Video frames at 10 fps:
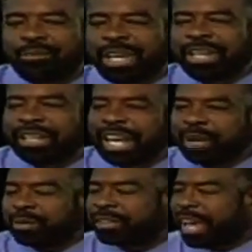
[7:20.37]
Being
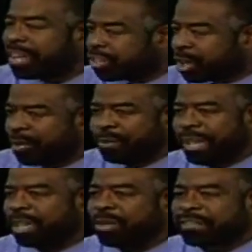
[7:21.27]
labeled educable
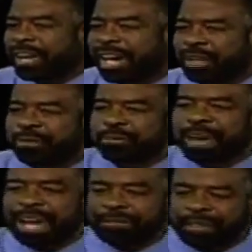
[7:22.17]
mentally retarded, put
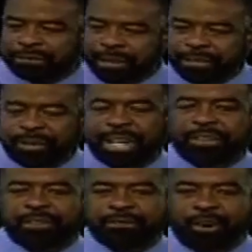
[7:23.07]
back from the 5th
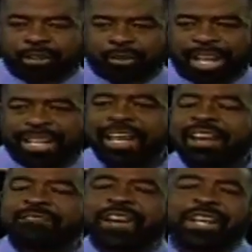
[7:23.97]
grade to the 4th grade,
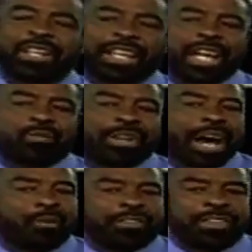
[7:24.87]
failed again when
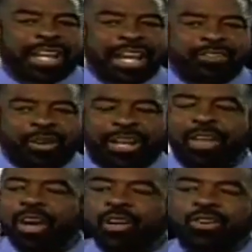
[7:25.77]
I was in the 8th
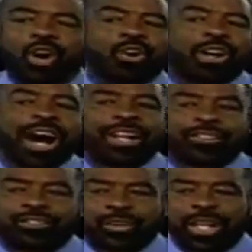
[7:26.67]
grade, no
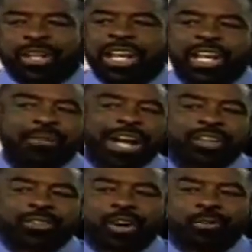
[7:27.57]
college training.
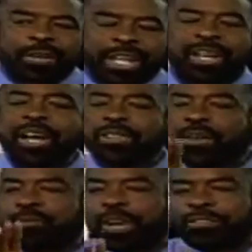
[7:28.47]
Anybody told me
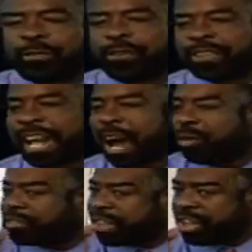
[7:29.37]
the principles that I
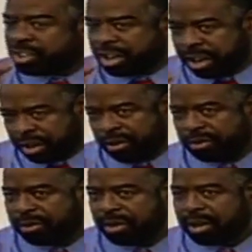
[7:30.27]
would teach
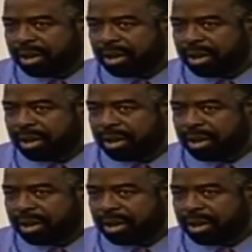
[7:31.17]
you,